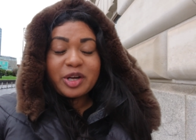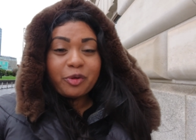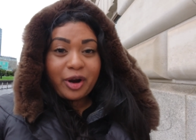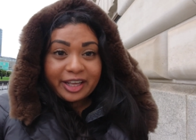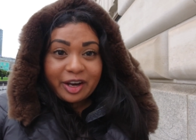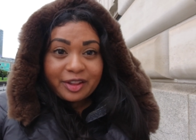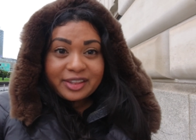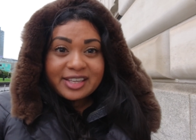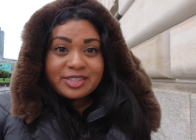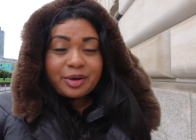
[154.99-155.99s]
already
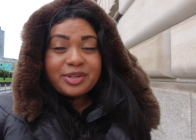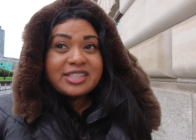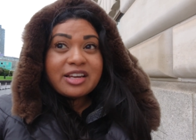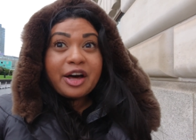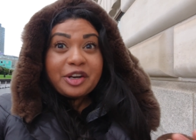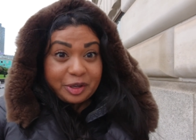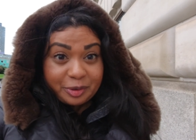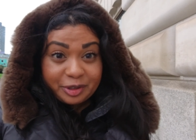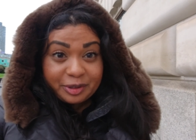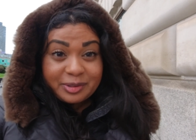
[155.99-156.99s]
on this, so it's not
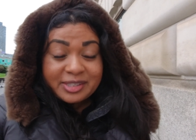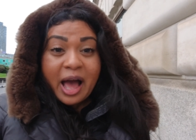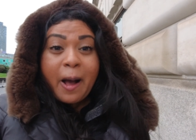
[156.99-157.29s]
new news.